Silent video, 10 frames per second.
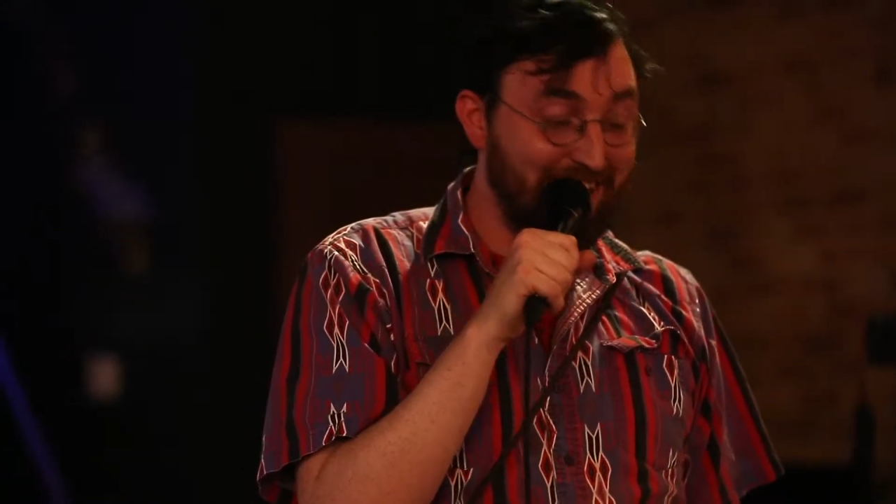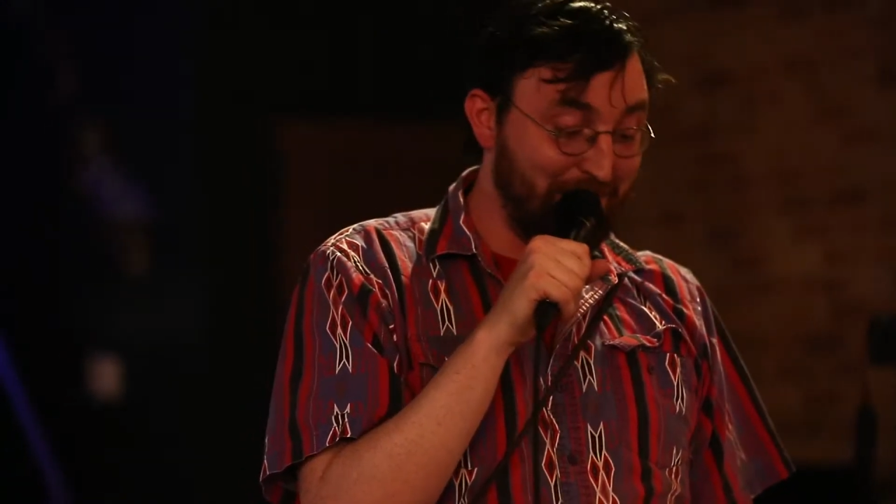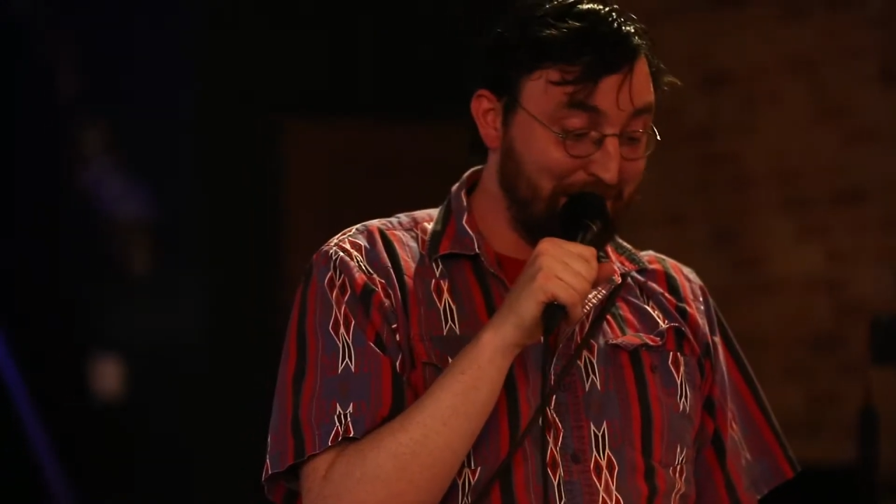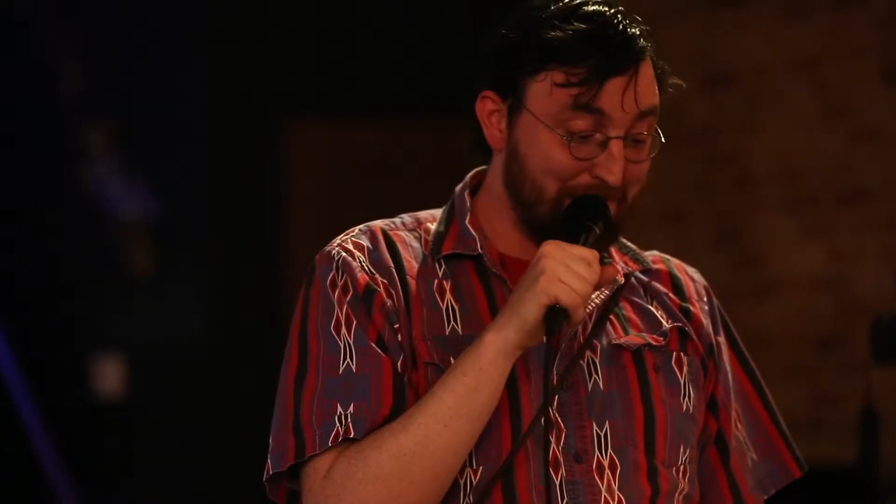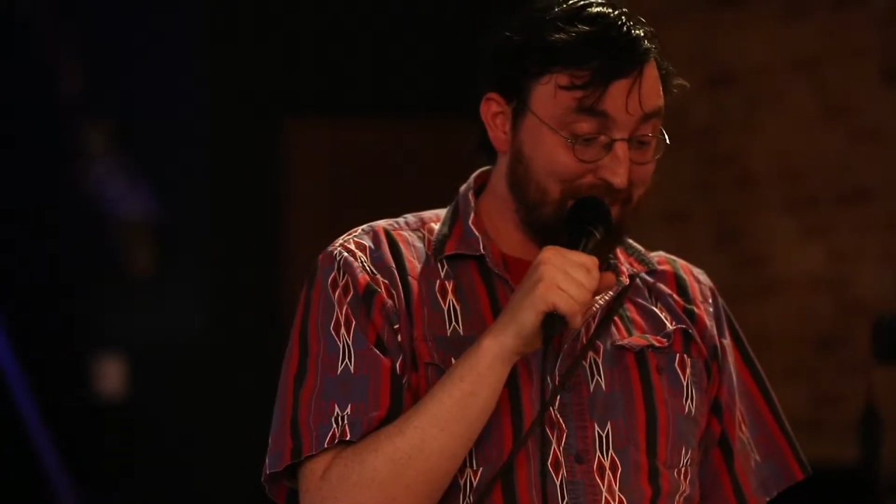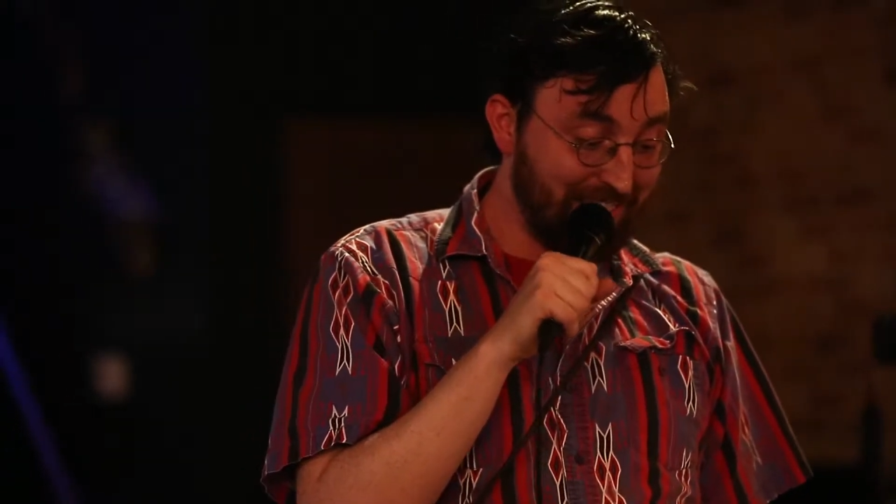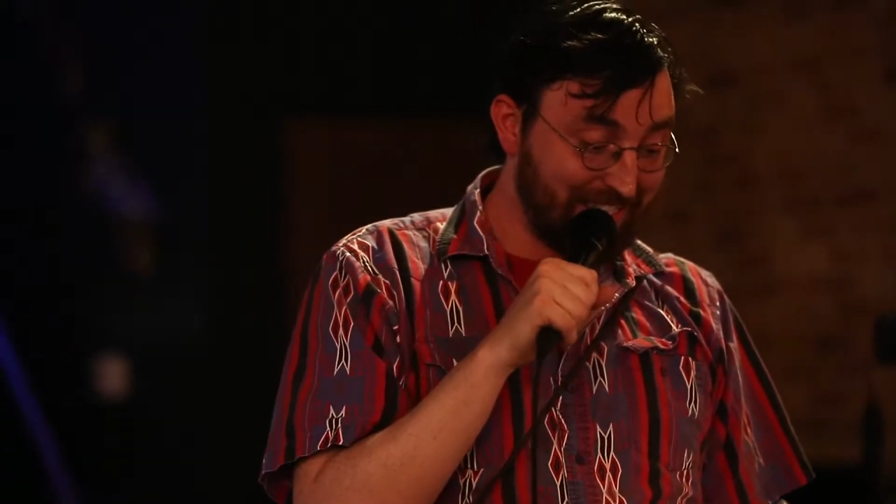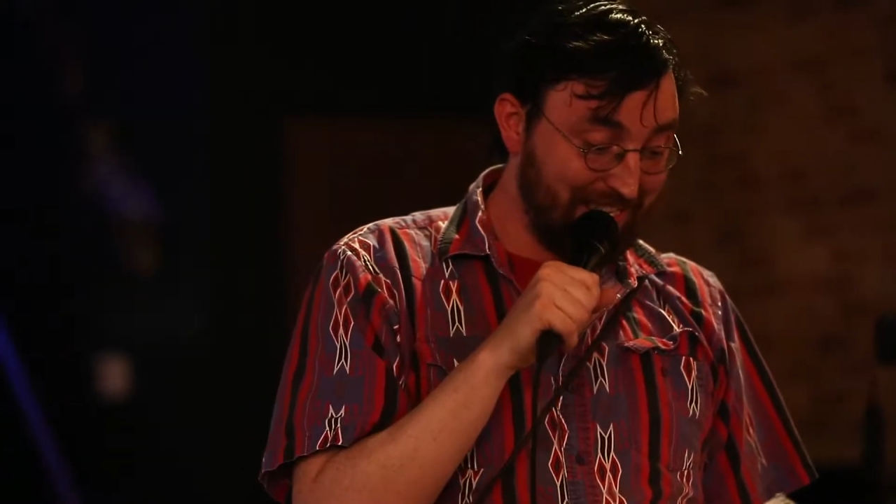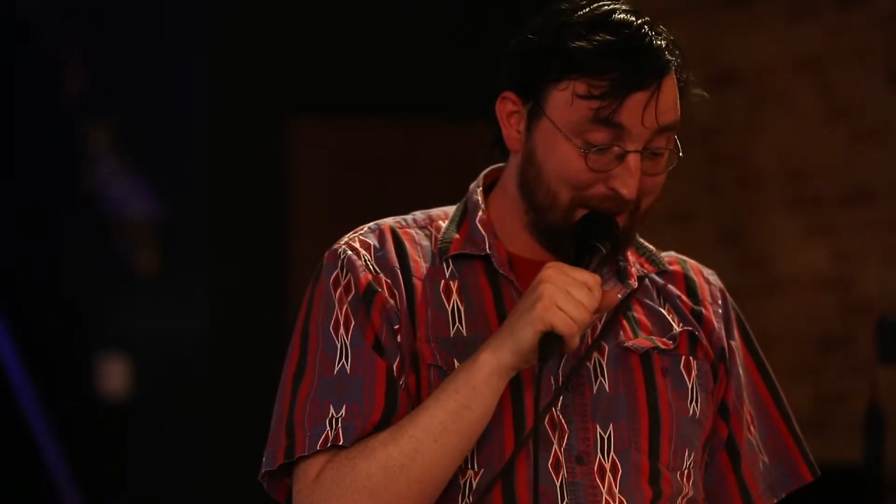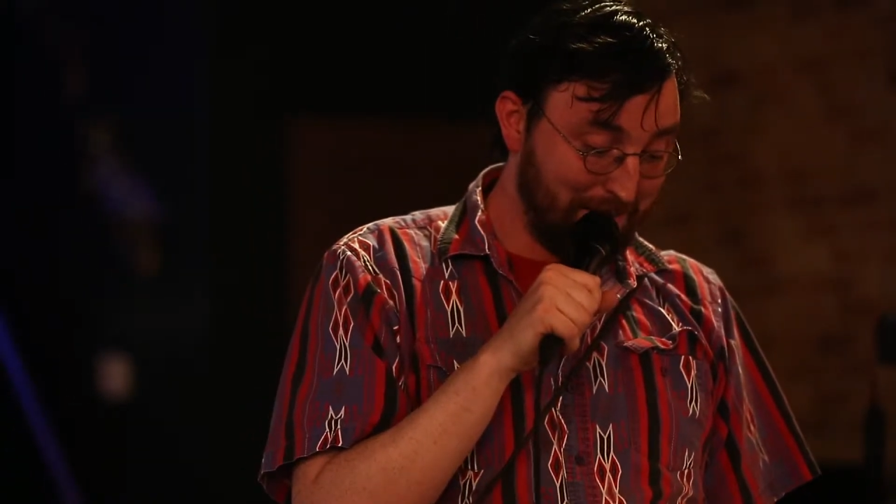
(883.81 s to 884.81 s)
even in my
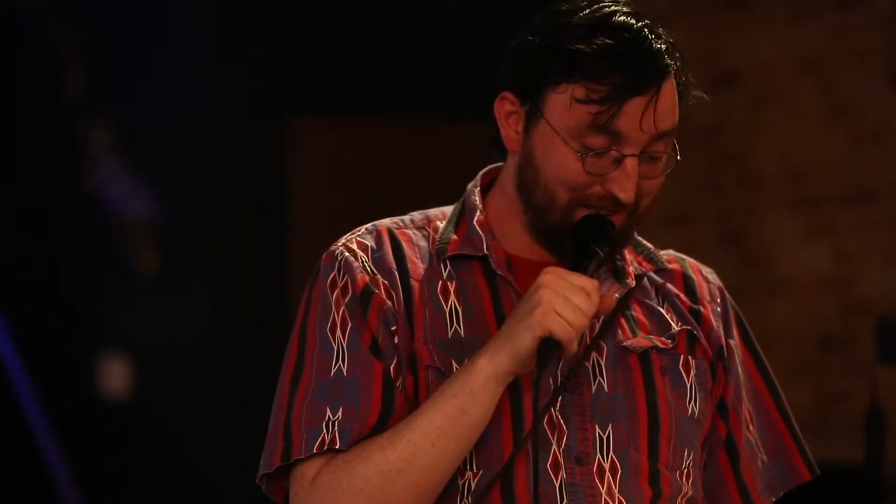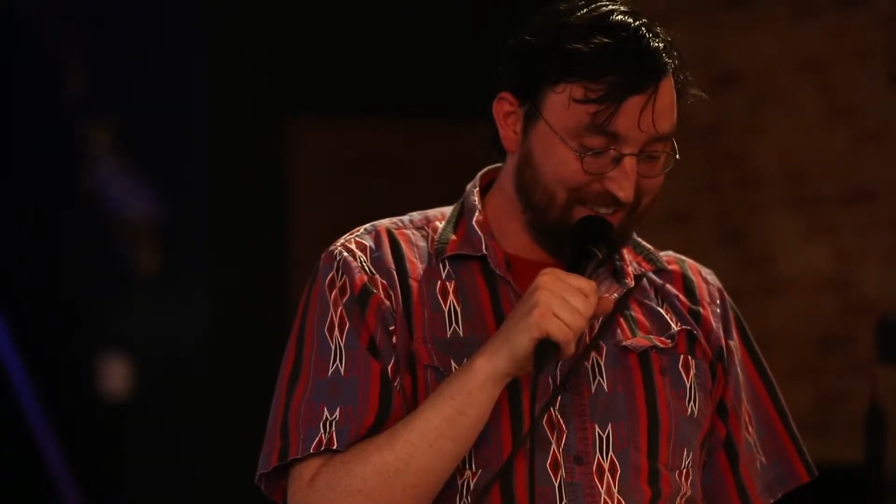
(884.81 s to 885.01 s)
sleep.